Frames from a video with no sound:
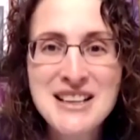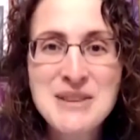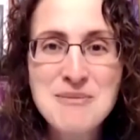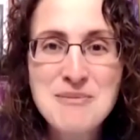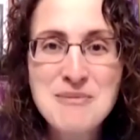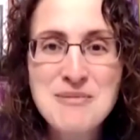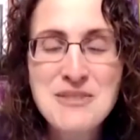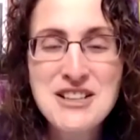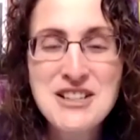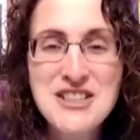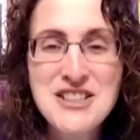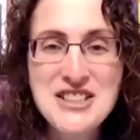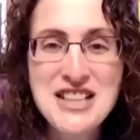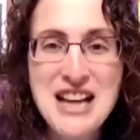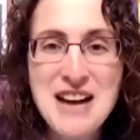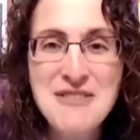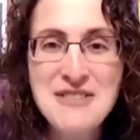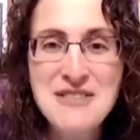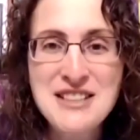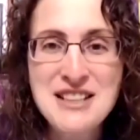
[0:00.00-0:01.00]
We just
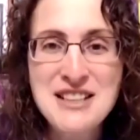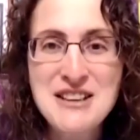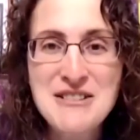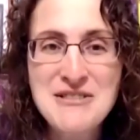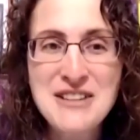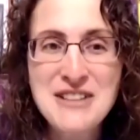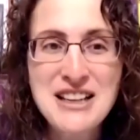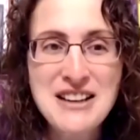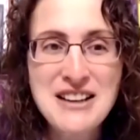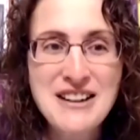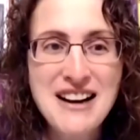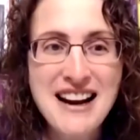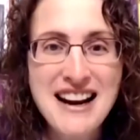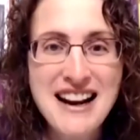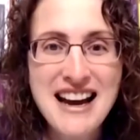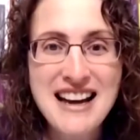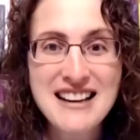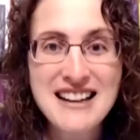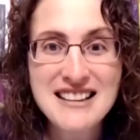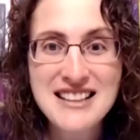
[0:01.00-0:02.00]
have to figure out how
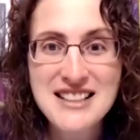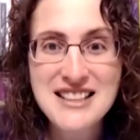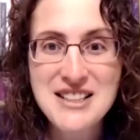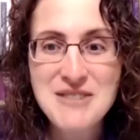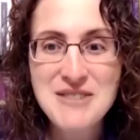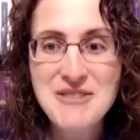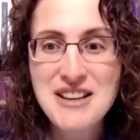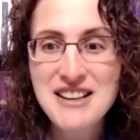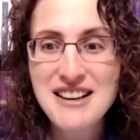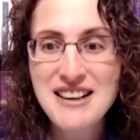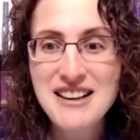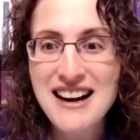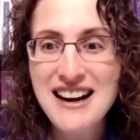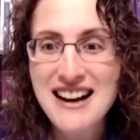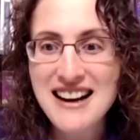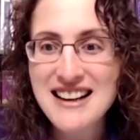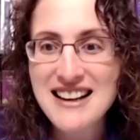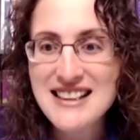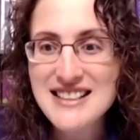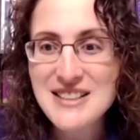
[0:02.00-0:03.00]
to listen with our eyes,